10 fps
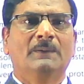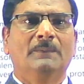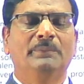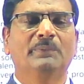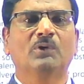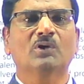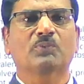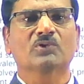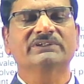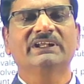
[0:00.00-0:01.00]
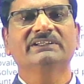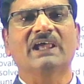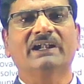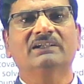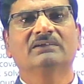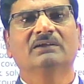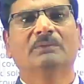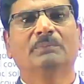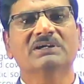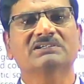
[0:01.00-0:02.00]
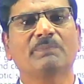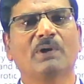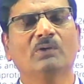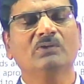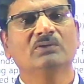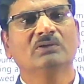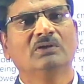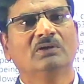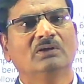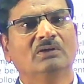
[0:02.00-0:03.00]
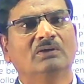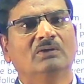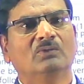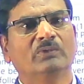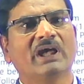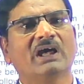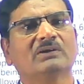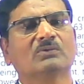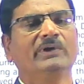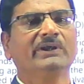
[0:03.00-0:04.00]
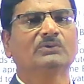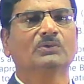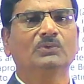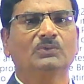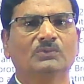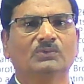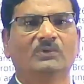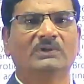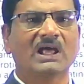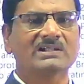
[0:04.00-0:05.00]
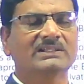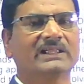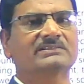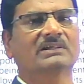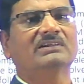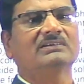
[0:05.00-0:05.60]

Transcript: Before proceeding that, first of all, we are going to last lecture